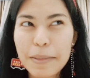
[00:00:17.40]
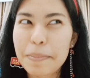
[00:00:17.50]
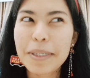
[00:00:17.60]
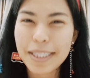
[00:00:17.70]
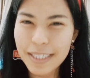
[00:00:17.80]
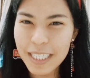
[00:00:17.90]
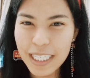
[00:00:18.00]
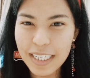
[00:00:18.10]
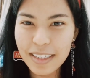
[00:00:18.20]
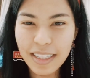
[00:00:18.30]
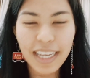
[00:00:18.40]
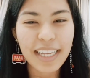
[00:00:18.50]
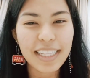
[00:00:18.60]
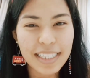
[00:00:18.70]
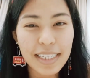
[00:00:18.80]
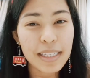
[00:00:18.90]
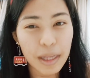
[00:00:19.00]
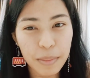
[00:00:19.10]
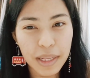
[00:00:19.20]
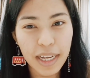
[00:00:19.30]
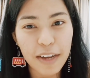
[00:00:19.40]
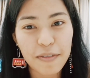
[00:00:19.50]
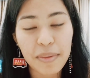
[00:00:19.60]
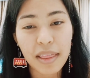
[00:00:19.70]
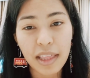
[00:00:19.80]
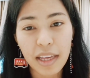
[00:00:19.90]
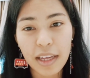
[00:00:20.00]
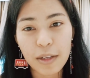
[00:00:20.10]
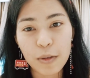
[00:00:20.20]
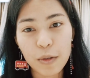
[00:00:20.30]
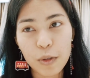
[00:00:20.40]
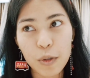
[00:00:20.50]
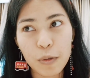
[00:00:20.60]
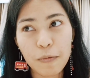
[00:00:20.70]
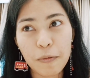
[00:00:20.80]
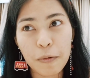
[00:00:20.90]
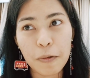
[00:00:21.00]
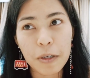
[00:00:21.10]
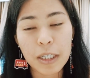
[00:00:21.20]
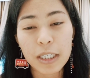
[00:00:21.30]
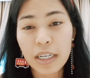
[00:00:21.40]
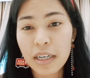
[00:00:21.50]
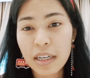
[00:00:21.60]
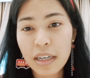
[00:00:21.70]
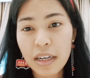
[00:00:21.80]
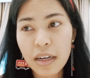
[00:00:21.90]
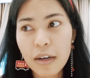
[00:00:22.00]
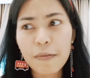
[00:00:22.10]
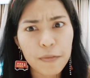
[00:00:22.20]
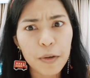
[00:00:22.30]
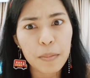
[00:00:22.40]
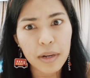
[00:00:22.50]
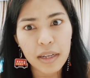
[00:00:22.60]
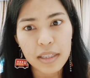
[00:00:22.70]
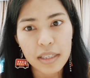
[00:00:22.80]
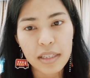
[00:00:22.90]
But still, like, this is something I've been thinking to do for a few months,